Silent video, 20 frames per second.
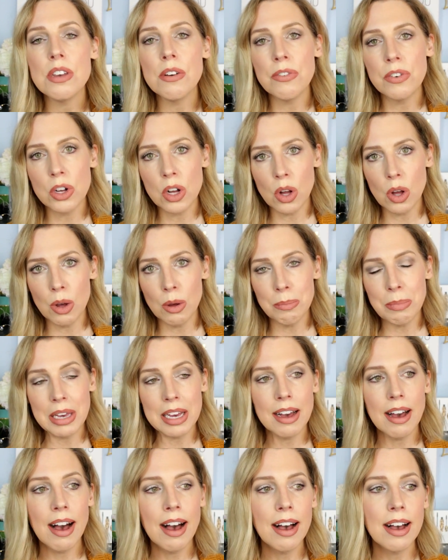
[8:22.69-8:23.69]
difficult
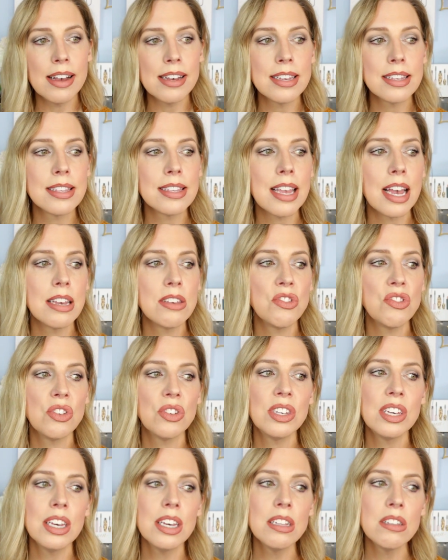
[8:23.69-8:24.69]
because as
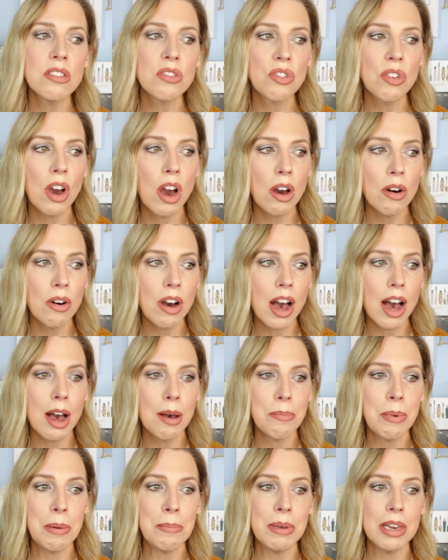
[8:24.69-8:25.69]
your kids grow
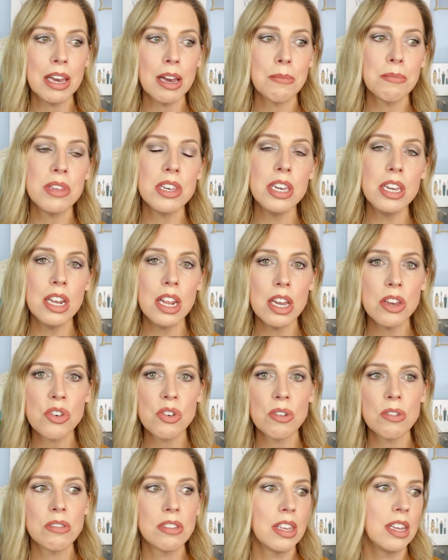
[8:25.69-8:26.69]
up and become
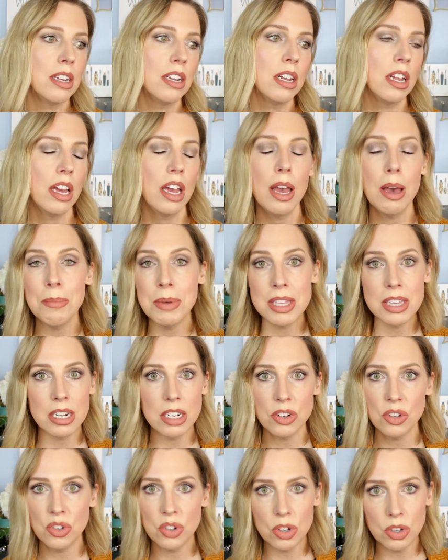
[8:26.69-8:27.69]
teenagers and Emma's an
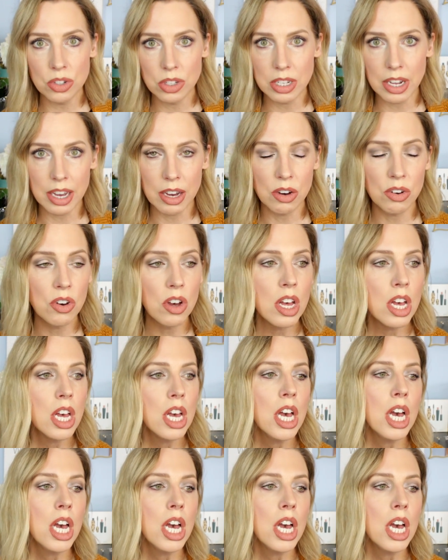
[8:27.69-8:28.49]
adult now,